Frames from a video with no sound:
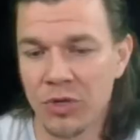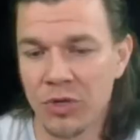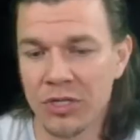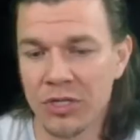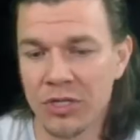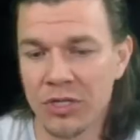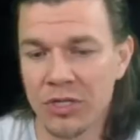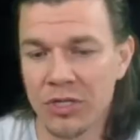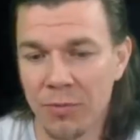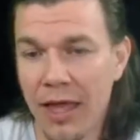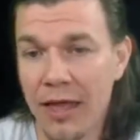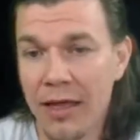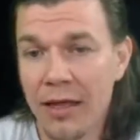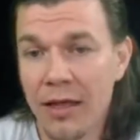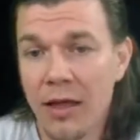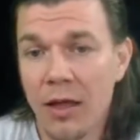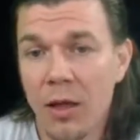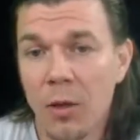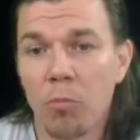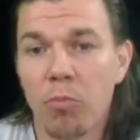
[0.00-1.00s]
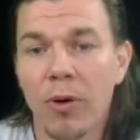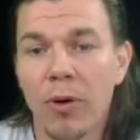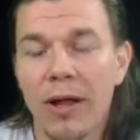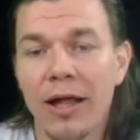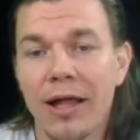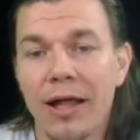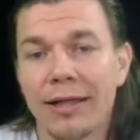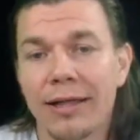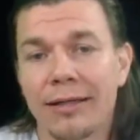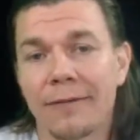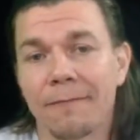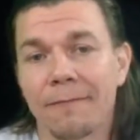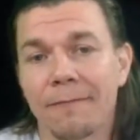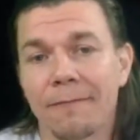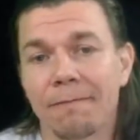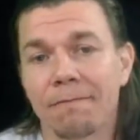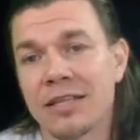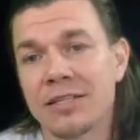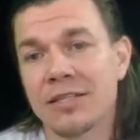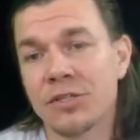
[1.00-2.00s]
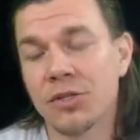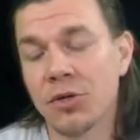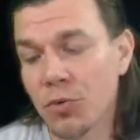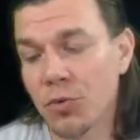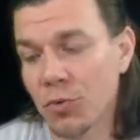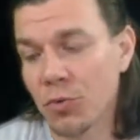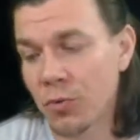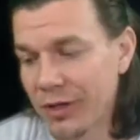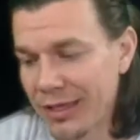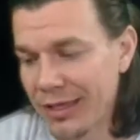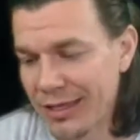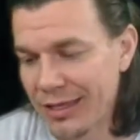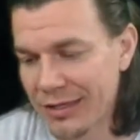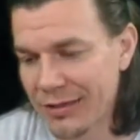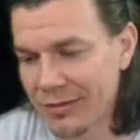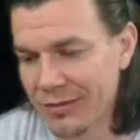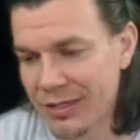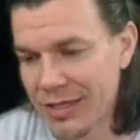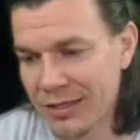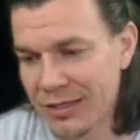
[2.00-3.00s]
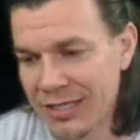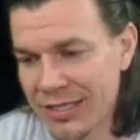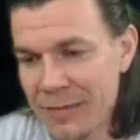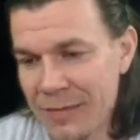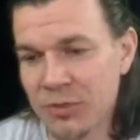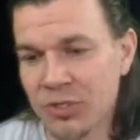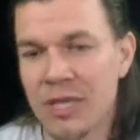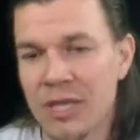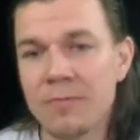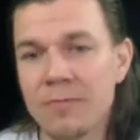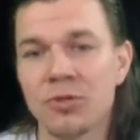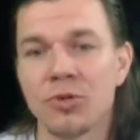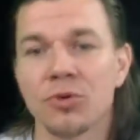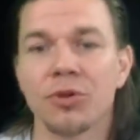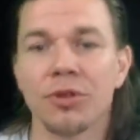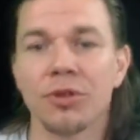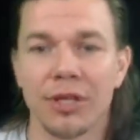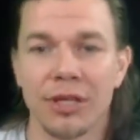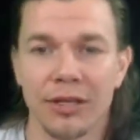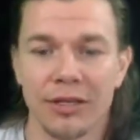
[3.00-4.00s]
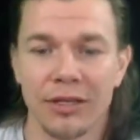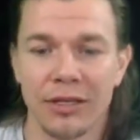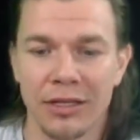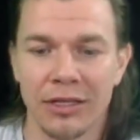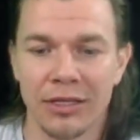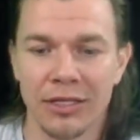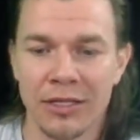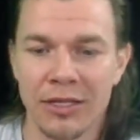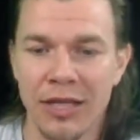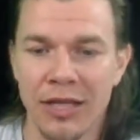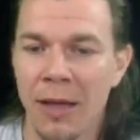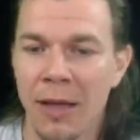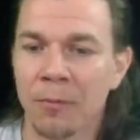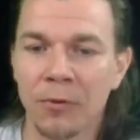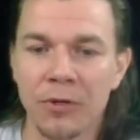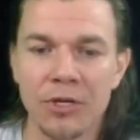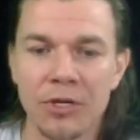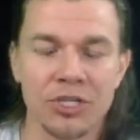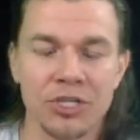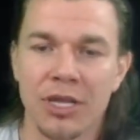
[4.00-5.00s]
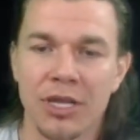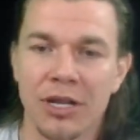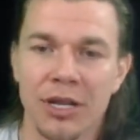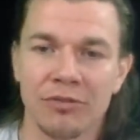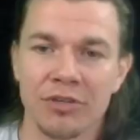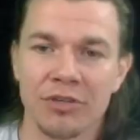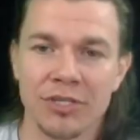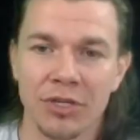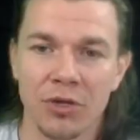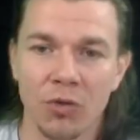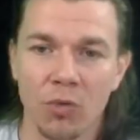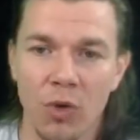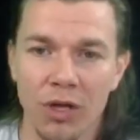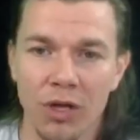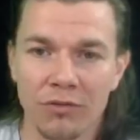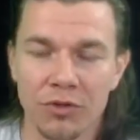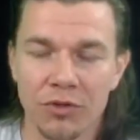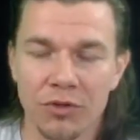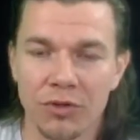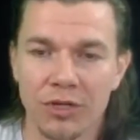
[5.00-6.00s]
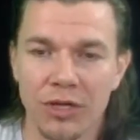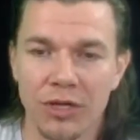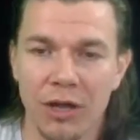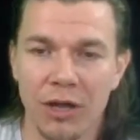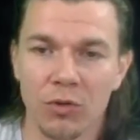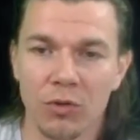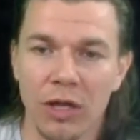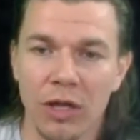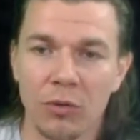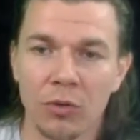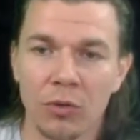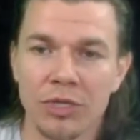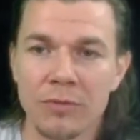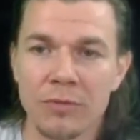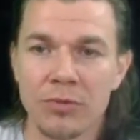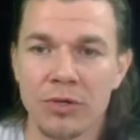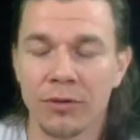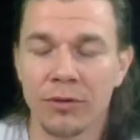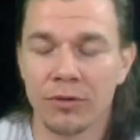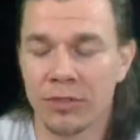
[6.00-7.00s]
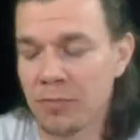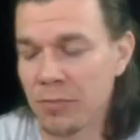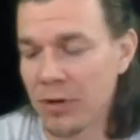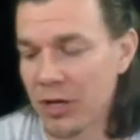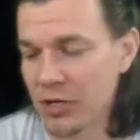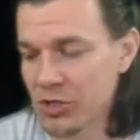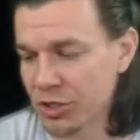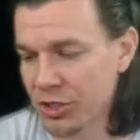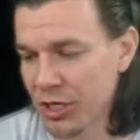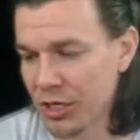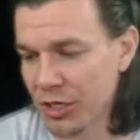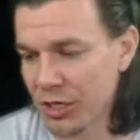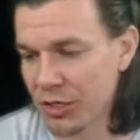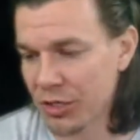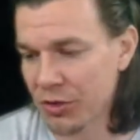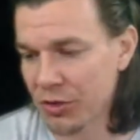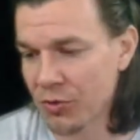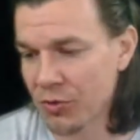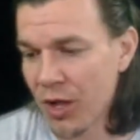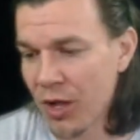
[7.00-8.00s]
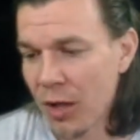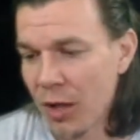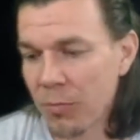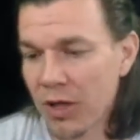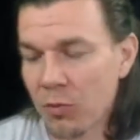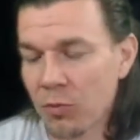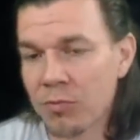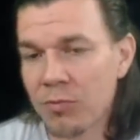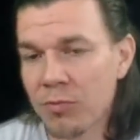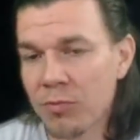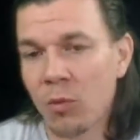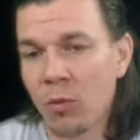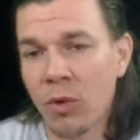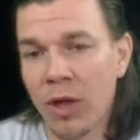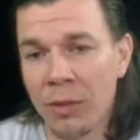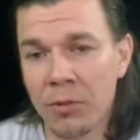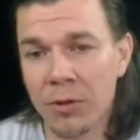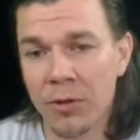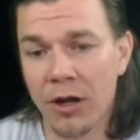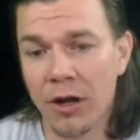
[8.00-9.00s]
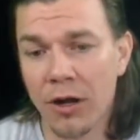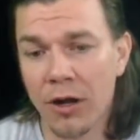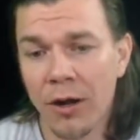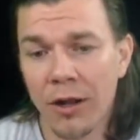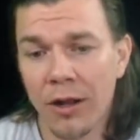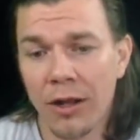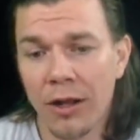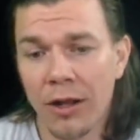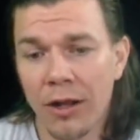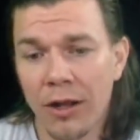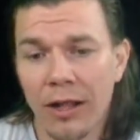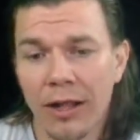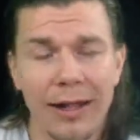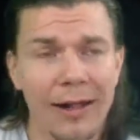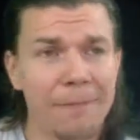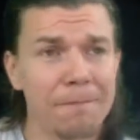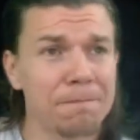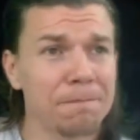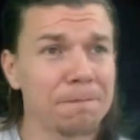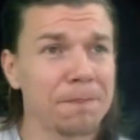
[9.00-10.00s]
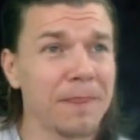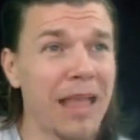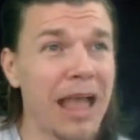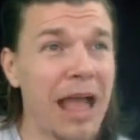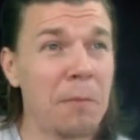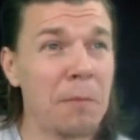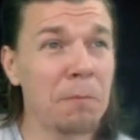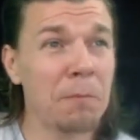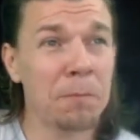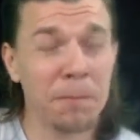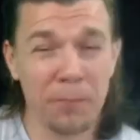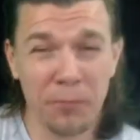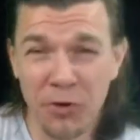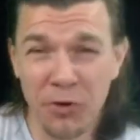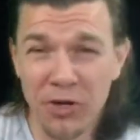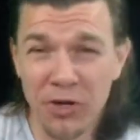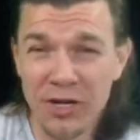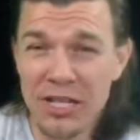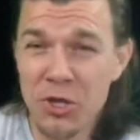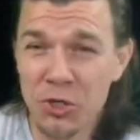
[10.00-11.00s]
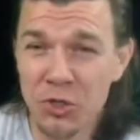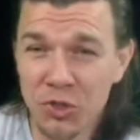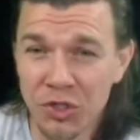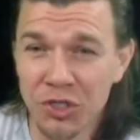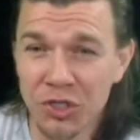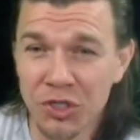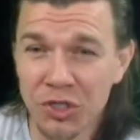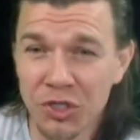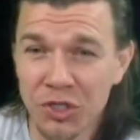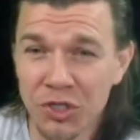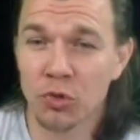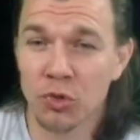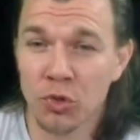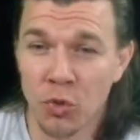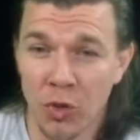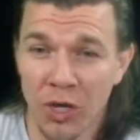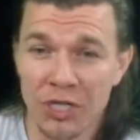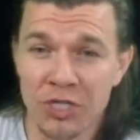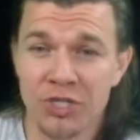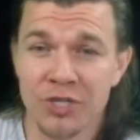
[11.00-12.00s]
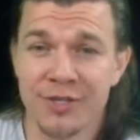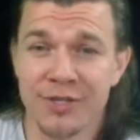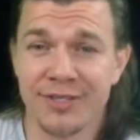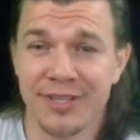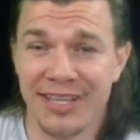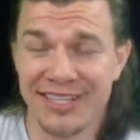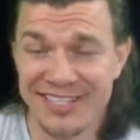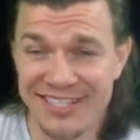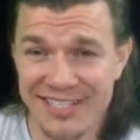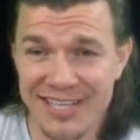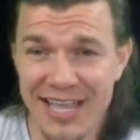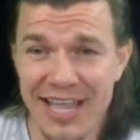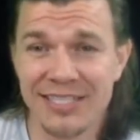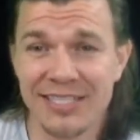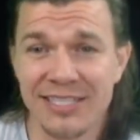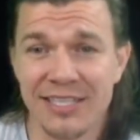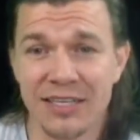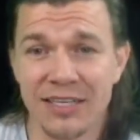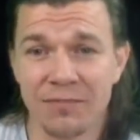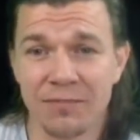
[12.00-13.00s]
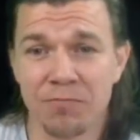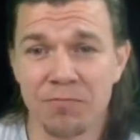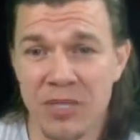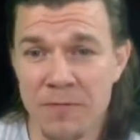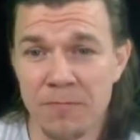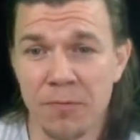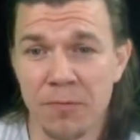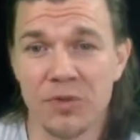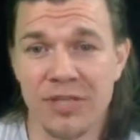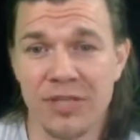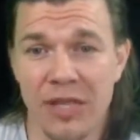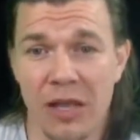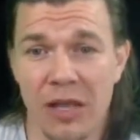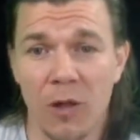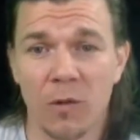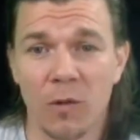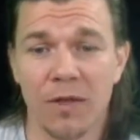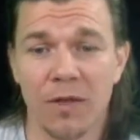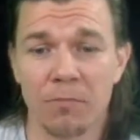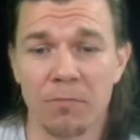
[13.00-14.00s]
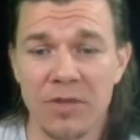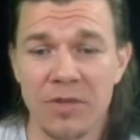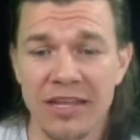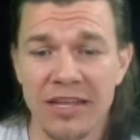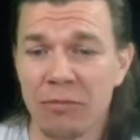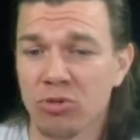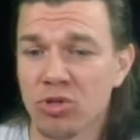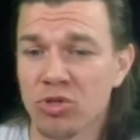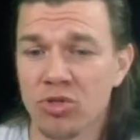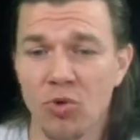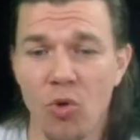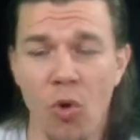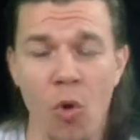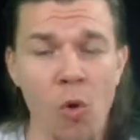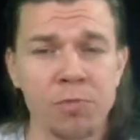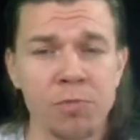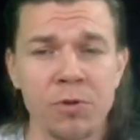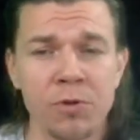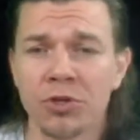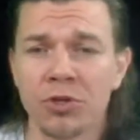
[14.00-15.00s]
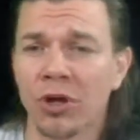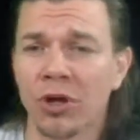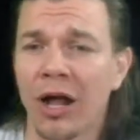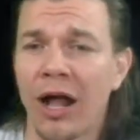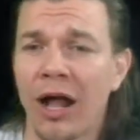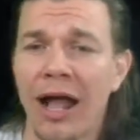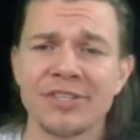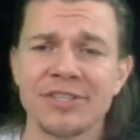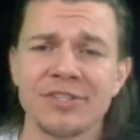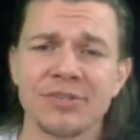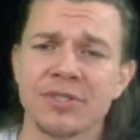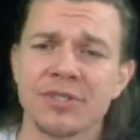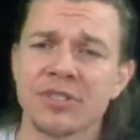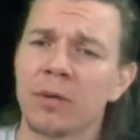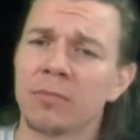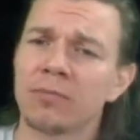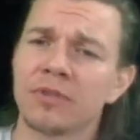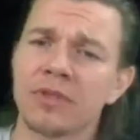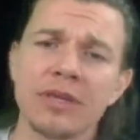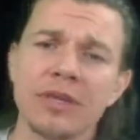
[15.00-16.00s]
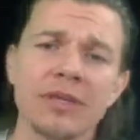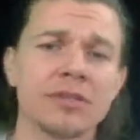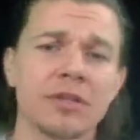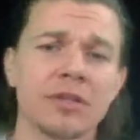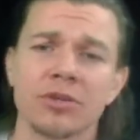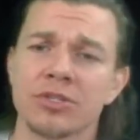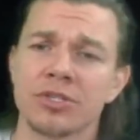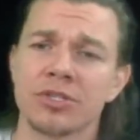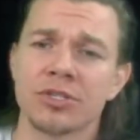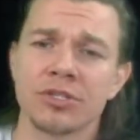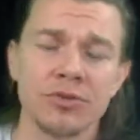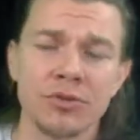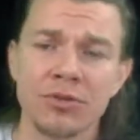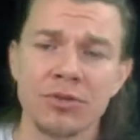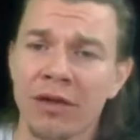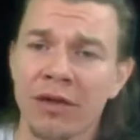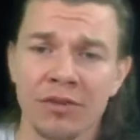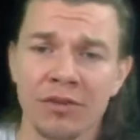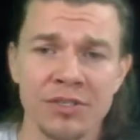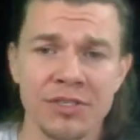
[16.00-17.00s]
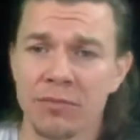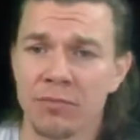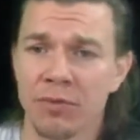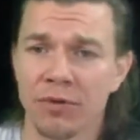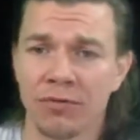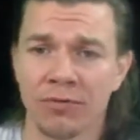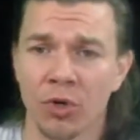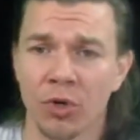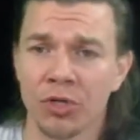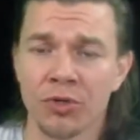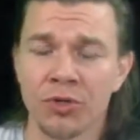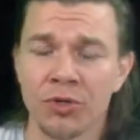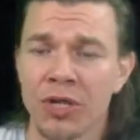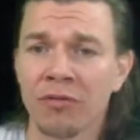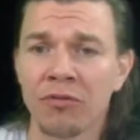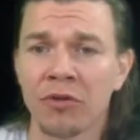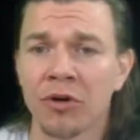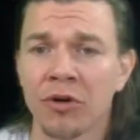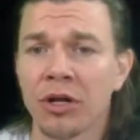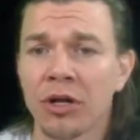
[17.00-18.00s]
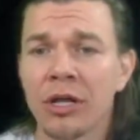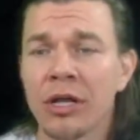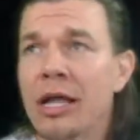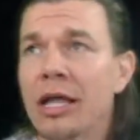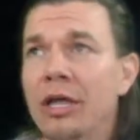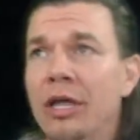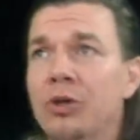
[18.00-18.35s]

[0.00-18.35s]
we can talk about that. But, guys, so keep tuning in. I appreciate every single one of you, and I'll keep educating you. But with my webinar, I'm pretty good through questions assessing people's health and being able to open your eyes to some things that are just you've never seen before. You never